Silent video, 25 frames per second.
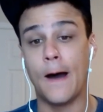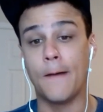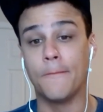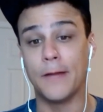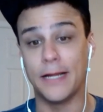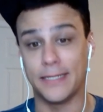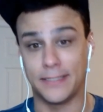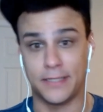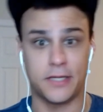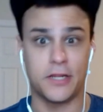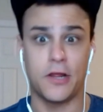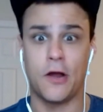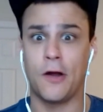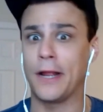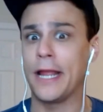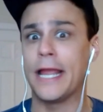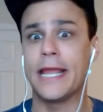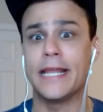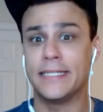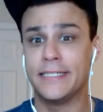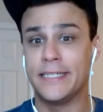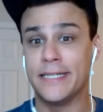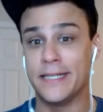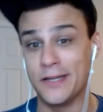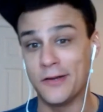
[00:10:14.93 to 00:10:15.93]
As a young
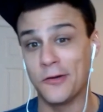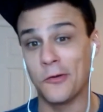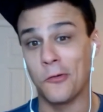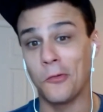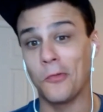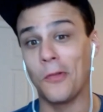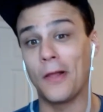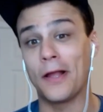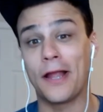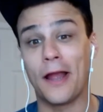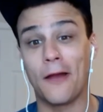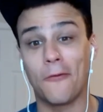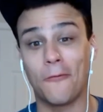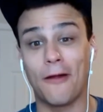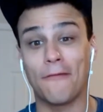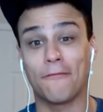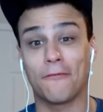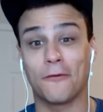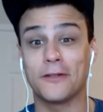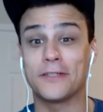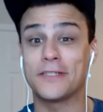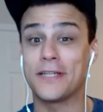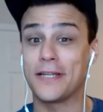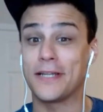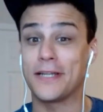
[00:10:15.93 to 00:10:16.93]
18-year-old, like I
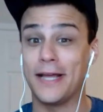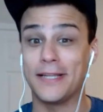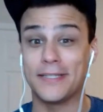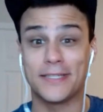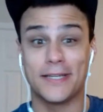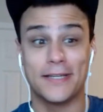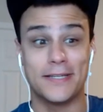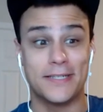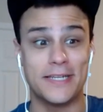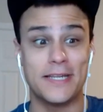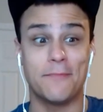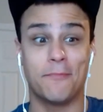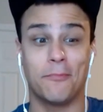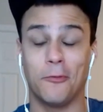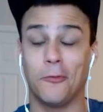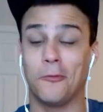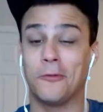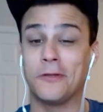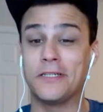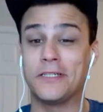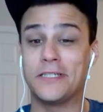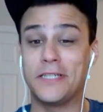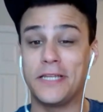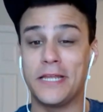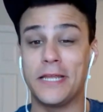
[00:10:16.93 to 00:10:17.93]
referenced, against a deep
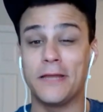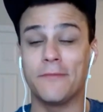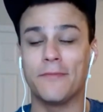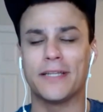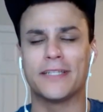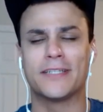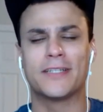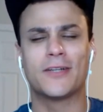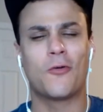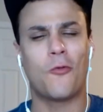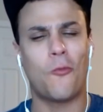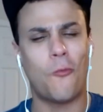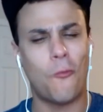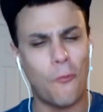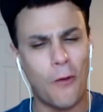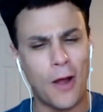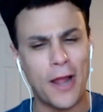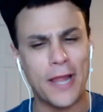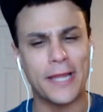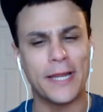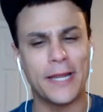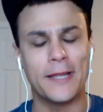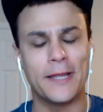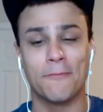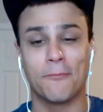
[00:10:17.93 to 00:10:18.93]
Bruins team, it's
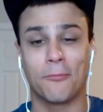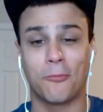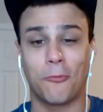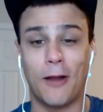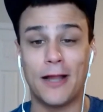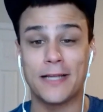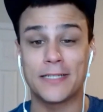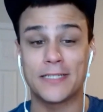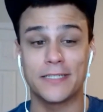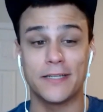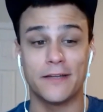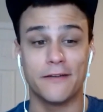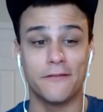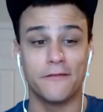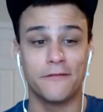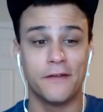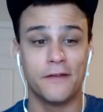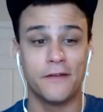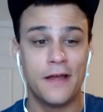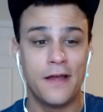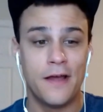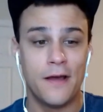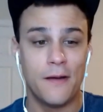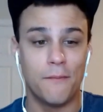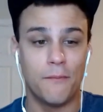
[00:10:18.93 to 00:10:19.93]
quite impressive.
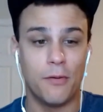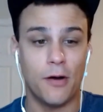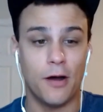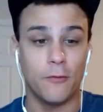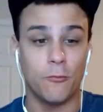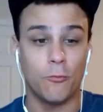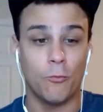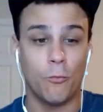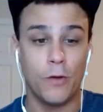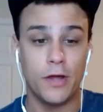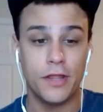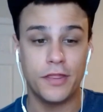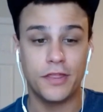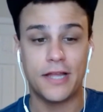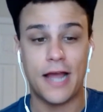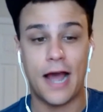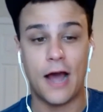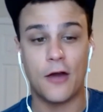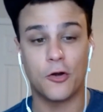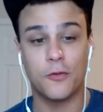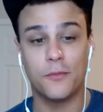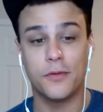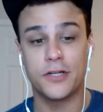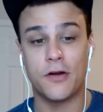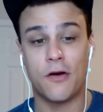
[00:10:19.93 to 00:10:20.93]
But with
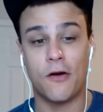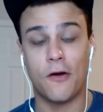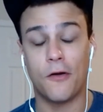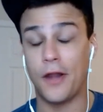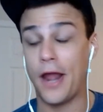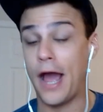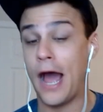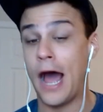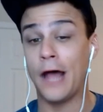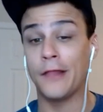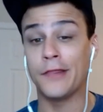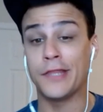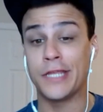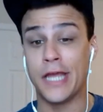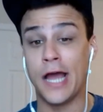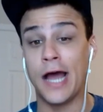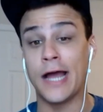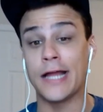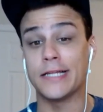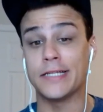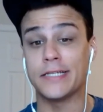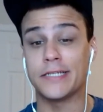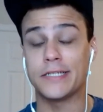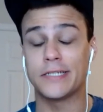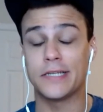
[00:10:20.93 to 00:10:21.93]
Connor Bedard on the
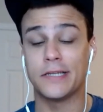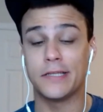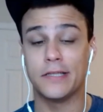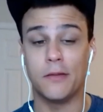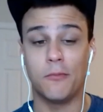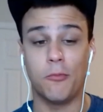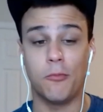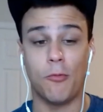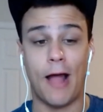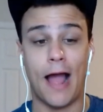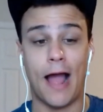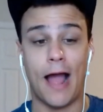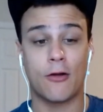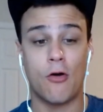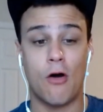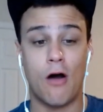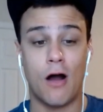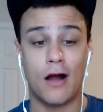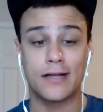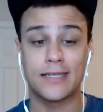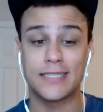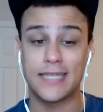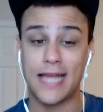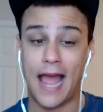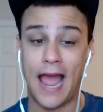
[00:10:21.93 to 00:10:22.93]
ice, the
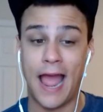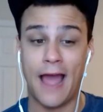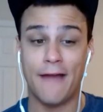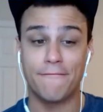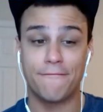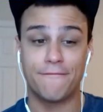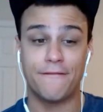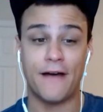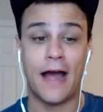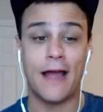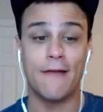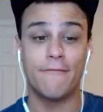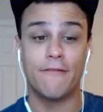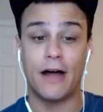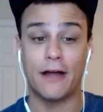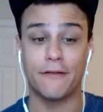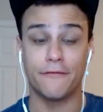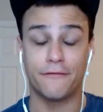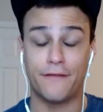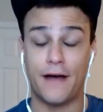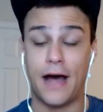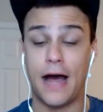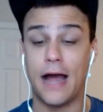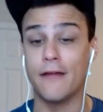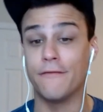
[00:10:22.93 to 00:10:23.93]
Blackhawks at
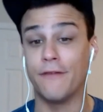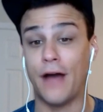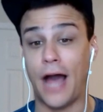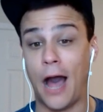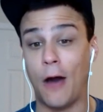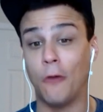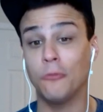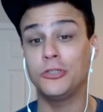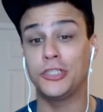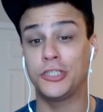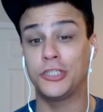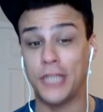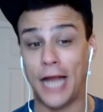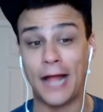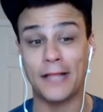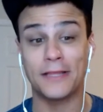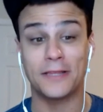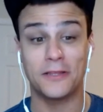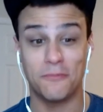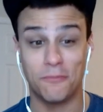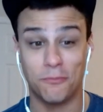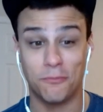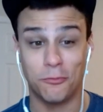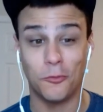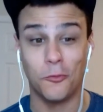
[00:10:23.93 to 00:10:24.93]
5-on-5
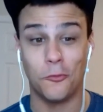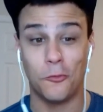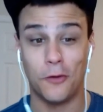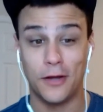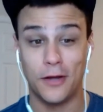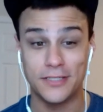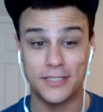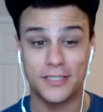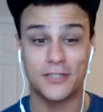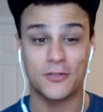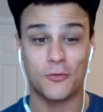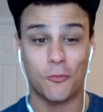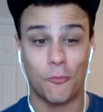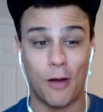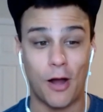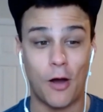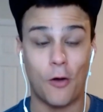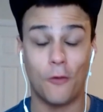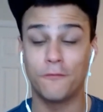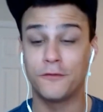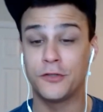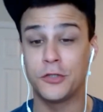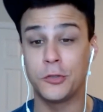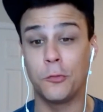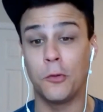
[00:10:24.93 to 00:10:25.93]
outshot the Bruins
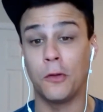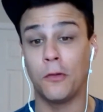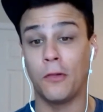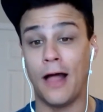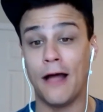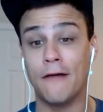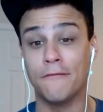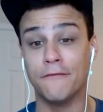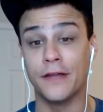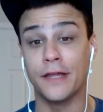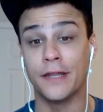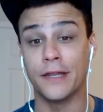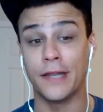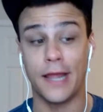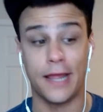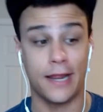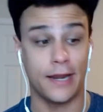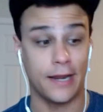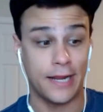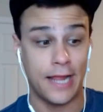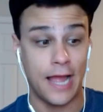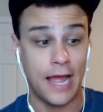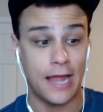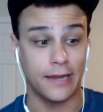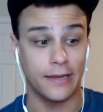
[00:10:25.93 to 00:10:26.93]
12-11. And
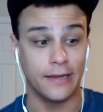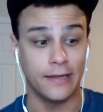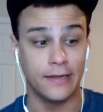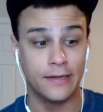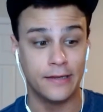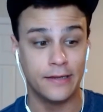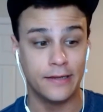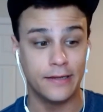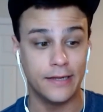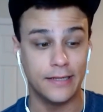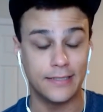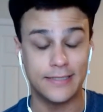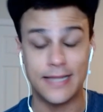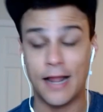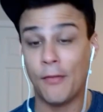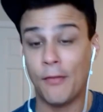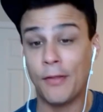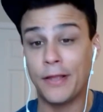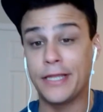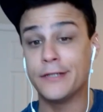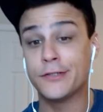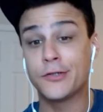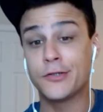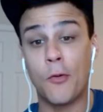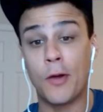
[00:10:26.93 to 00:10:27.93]
again, it's not
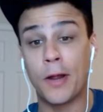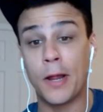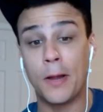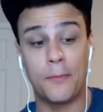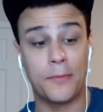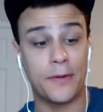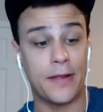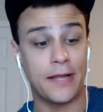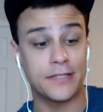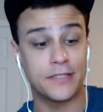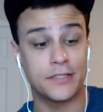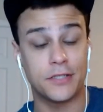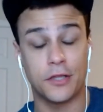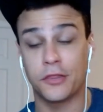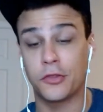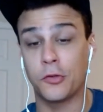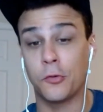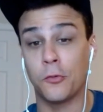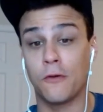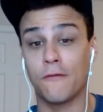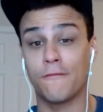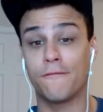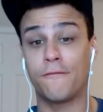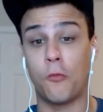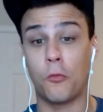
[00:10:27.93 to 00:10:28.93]
like he's going up against the
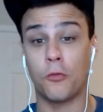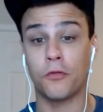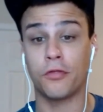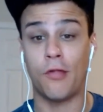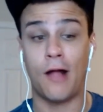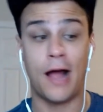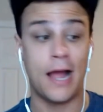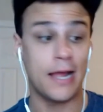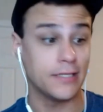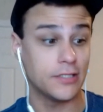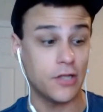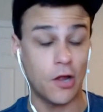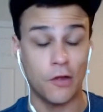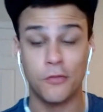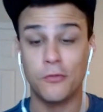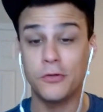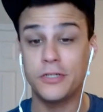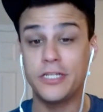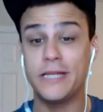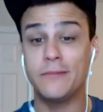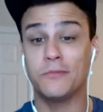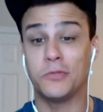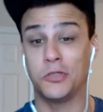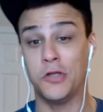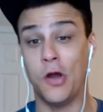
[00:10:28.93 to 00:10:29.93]
third or fourth lines. Other
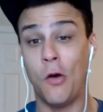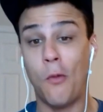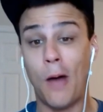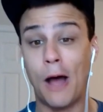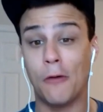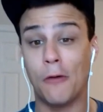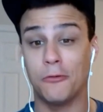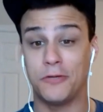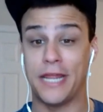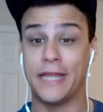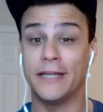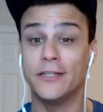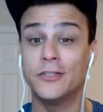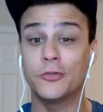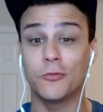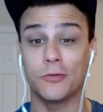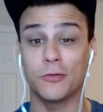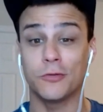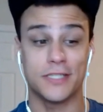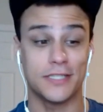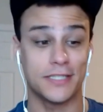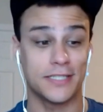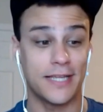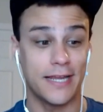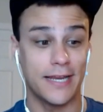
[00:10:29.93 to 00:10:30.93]
teams know how
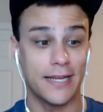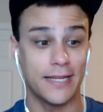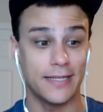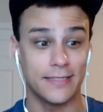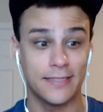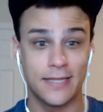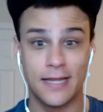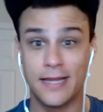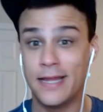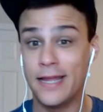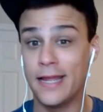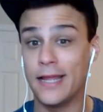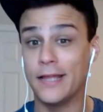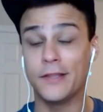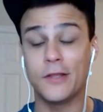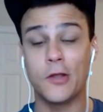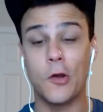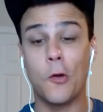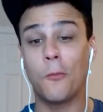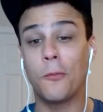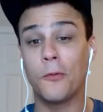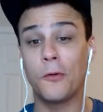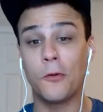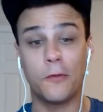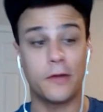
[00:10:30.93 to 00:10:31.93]
dangerous this kid is. In the
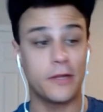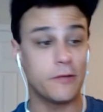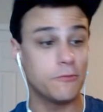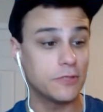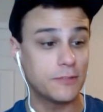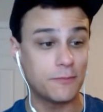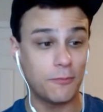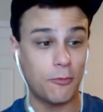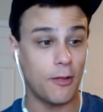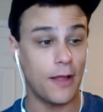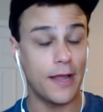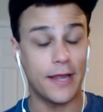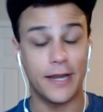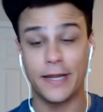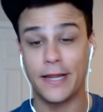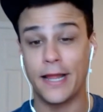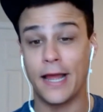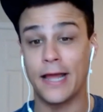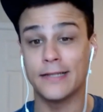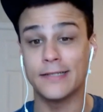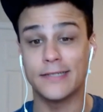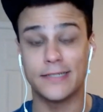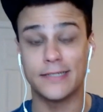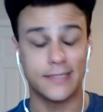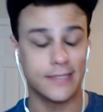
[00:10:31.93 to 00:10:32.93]
opener, he was playing
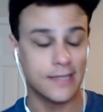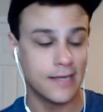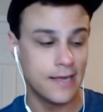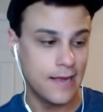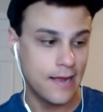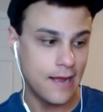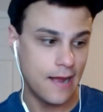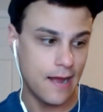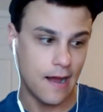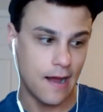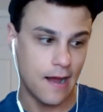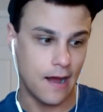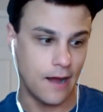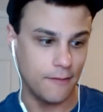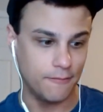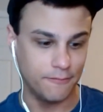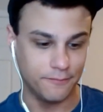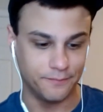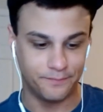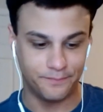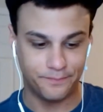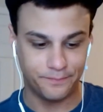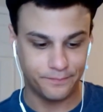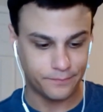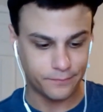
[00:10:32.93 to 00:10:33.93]
against
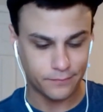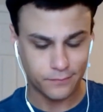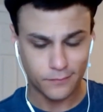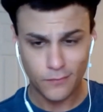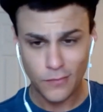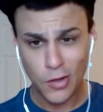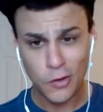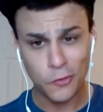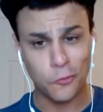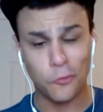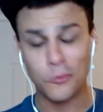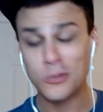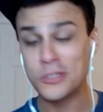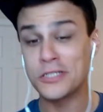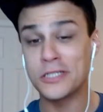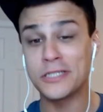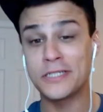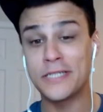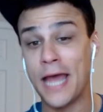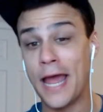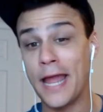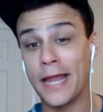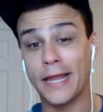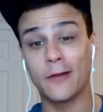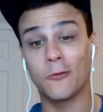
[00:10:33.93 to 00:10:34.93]
Chris
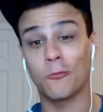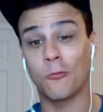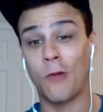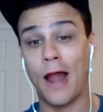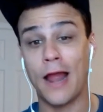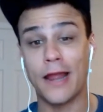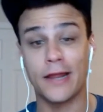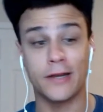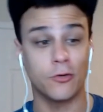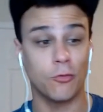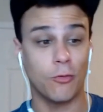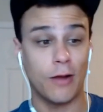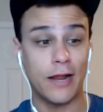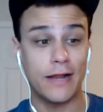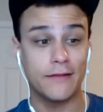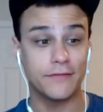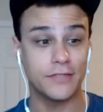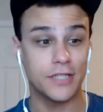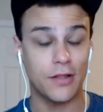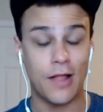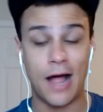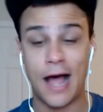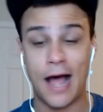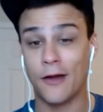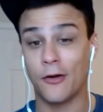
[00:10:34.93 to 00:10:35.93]
Letang and Ryan Graves
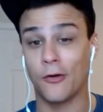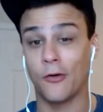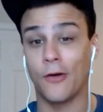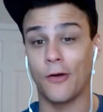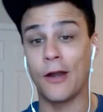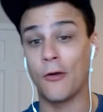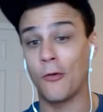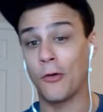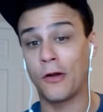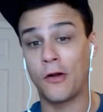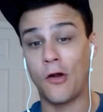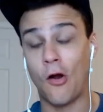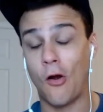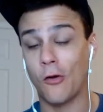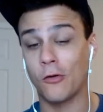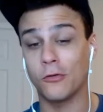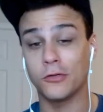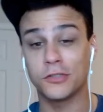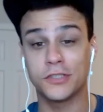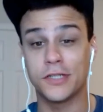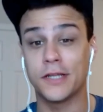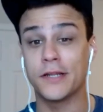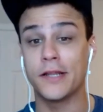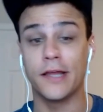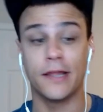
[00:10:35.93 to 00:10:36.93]
a lot, or Erik
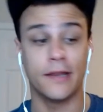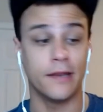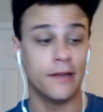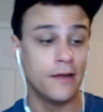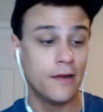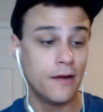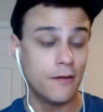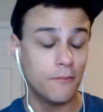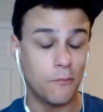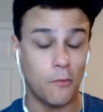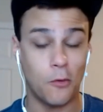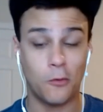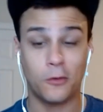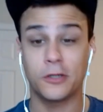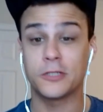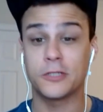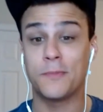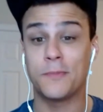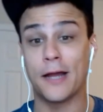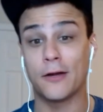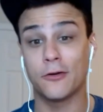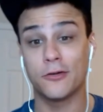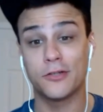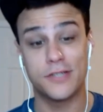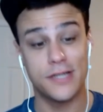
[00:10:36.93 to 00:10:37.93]
Karlsson and Marcus
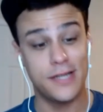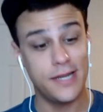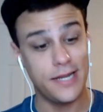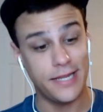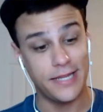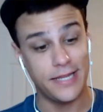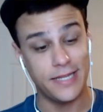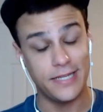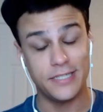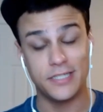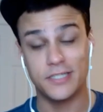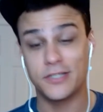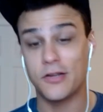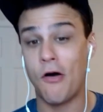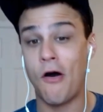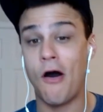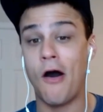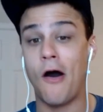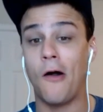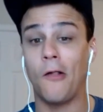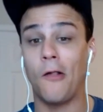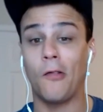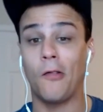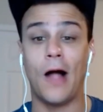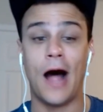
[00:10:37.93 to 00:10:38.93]
Pedersen. He
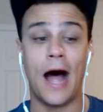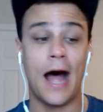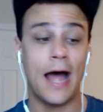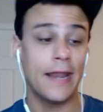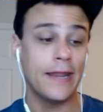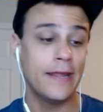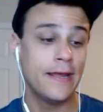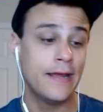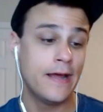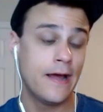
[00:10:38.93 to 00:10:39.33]
saw a lot